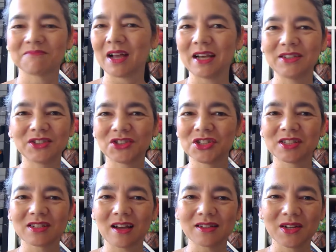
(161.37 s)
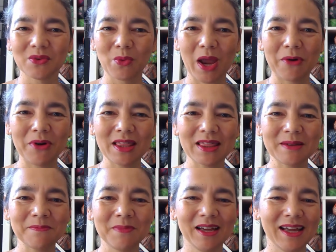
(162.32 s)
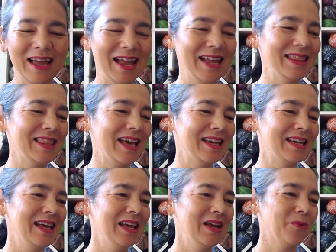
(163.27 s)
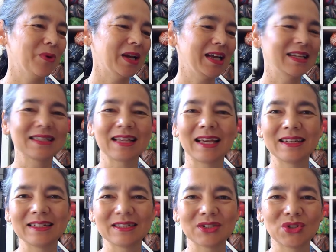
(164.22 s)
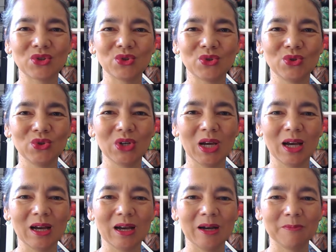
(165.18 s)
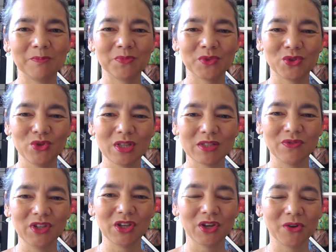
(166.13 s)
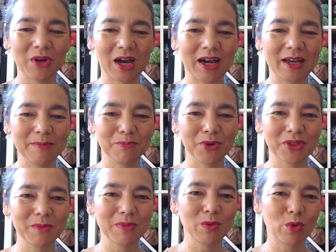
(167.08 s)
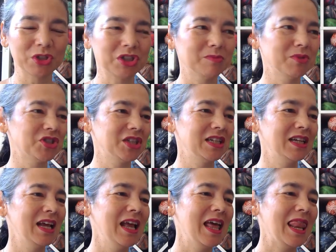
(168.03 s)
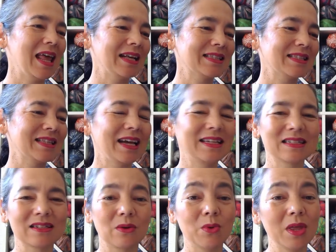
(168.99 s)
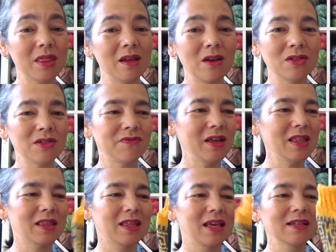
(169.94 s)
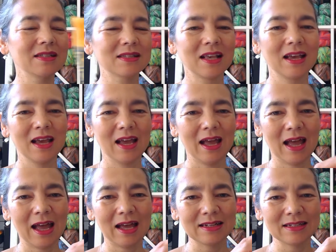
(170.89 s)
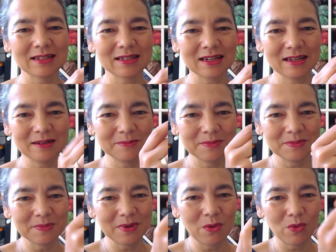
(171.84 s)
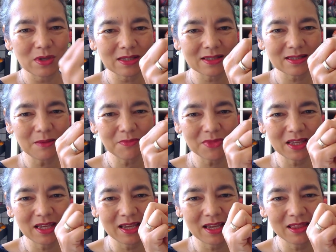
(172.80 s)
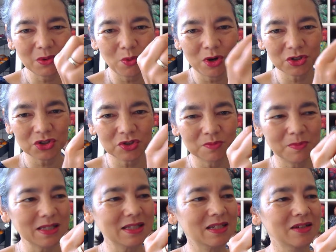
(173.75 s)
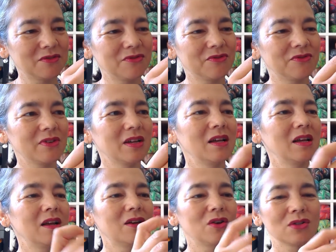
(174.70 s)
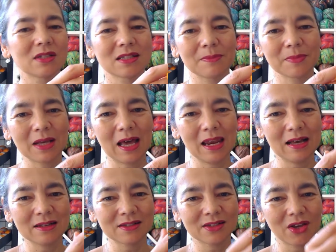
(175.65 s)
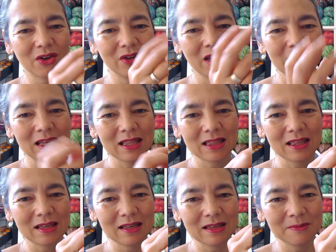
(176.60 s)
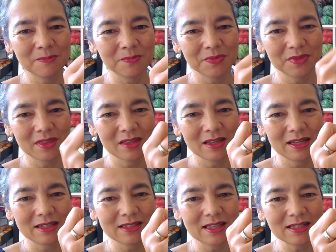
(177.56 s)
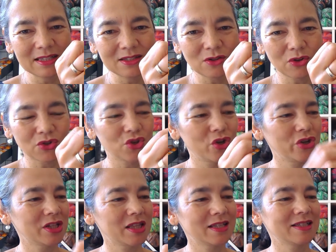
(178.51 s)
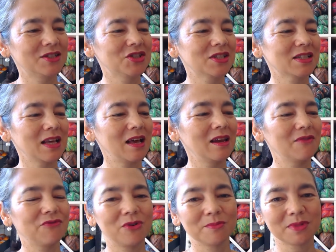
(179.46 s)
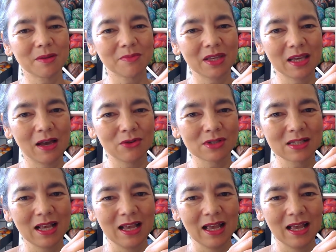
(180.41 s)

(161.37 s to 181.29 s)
I just started wearing them. And then when I decided to do this video, I put them in the washing machine last night with a lot of other things. And something in the wash must have lost some color, so this is not dirt, this is just color from something else.